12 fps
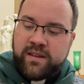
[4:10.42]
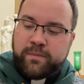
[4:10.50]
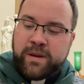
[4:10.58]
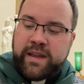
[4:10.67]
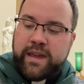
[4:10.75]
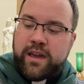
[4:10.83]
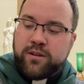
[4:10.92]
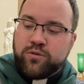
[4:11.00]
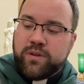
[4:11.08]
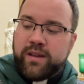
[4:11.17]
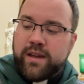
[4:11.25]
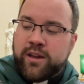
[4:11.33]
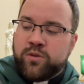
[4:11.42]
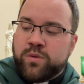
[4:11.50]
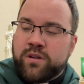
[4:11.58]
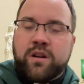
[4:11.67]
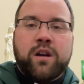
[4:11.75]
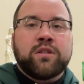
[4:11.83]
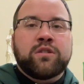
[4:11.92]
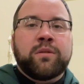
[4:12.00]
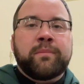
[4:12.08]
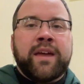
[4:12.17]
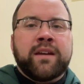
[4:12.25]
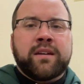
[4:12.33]
by Henry Edward Cardinal
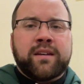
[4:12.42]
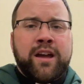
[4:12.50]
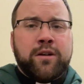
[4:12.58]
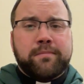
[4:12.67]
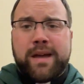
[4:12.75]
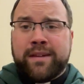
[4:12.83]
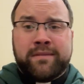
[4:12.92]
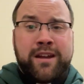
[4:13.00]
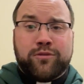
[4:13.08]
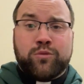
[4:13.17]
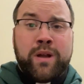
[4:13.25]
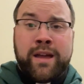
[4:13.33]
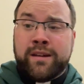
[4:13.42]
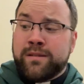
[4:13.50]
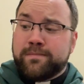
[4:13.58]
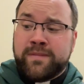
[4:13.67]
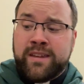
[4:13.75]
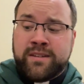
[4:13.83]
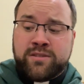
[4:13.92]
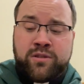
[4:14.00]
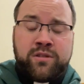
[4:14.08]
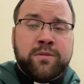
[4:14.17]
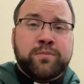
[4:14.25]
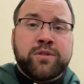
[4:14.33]
Manning. Now, I've not read The
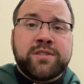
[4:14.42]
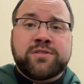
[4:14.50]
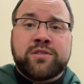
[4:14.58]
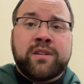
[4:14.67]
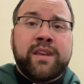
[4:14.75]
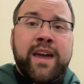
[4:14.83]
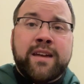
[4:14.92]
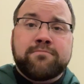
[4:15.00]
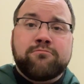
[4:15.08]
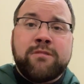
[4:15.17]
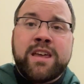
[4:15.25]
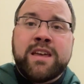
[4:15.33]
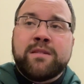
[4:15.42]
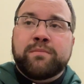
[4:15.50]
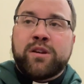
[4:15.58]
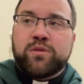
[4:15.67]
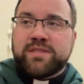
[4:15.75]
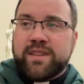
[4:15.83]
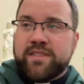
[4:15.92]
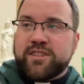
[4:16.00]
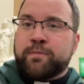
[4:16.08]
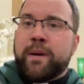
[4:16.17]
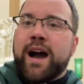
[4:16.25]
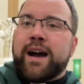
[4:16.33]
Eternal Priesthood yet, but it was in this
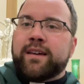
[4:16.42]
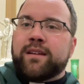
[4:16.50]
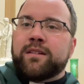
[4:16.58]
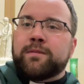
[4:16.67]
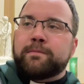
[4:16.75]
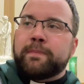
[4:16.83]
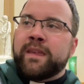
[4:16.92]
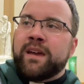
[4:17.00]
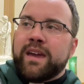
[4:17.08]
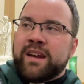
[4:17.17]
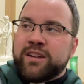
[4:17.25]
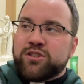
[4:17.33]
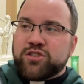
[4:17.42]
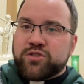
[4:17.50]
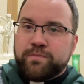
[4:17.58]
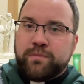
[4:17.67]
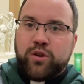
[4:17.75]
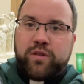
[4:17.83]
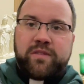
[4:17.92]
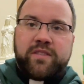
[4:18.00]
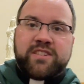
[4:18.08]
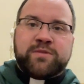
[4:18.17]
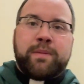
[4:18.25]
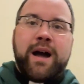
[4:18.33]
pile, and I just moved
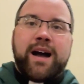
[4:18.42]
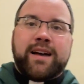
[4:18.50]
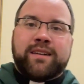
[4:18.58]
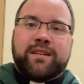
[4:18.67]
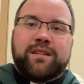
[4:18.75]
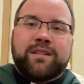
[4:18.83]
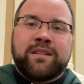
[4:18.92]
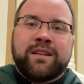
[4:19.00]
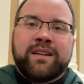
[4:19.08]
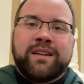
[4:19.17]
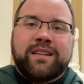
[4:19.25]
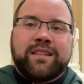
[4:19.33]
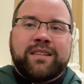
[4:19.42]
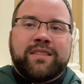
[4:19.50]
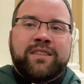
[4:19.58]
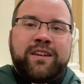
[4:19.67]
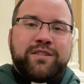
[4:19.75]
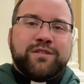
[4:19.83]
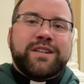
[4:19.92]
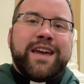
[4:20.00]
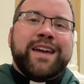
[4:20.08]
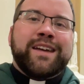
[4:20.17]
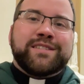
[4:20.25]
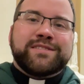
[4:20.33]
this pile the other
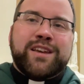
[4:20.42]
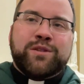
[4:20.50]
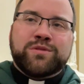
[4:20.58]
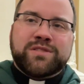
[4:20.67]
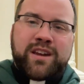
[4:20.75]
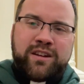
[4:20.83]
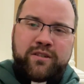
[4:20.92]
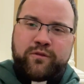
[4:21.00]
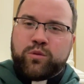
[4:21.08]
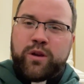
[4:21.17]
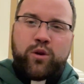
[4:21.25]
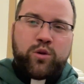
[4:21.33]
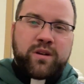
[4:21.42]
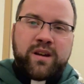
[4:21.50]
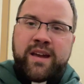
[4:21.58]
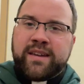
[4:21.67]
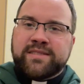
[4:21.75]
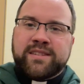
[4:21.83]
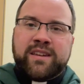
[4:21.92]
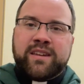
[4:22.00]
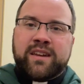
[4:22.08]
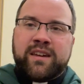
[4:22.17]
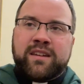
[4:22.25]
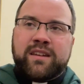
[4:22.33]
day as I was kind of
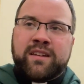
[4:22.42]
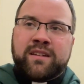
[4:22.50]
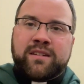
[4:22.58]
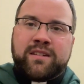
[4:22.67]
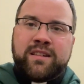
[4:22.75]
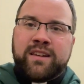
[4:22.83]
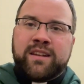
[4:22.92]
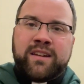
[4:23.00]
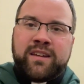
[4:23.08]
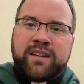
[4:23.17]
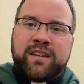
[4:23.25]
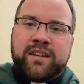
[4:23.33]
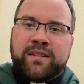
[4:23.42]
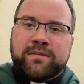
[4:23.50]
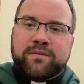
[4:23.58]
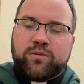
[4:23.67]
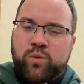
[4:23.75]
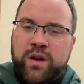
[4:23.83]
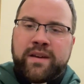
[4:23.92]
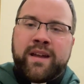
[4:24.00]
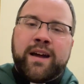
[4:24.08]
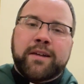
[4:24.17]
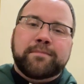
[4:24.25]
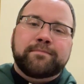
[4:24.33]
reorganizing and, and cleaning and
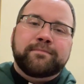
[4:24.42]
whatnot.